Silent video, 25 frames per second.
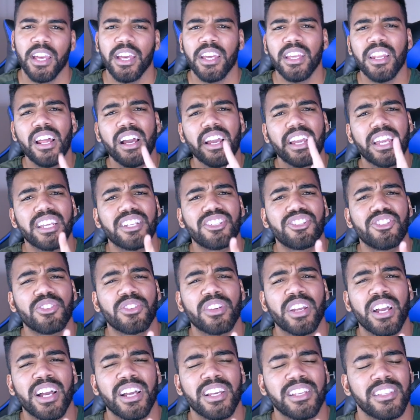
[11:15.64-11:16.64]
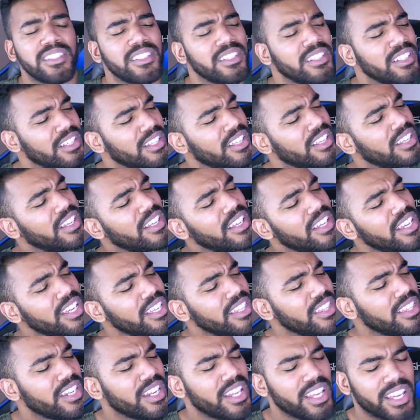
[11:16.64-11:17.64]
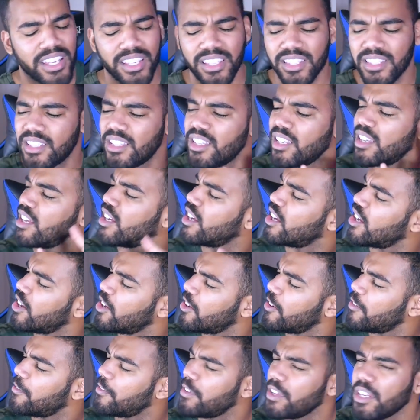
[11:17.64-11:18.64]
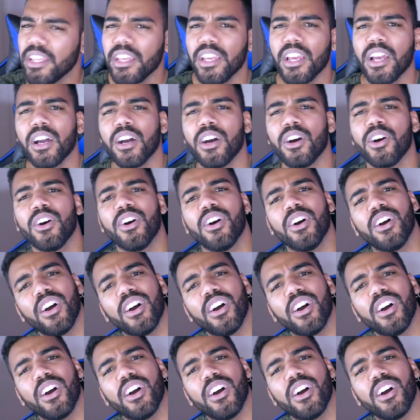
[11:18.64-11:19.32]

And I'll catch you guys in the next video.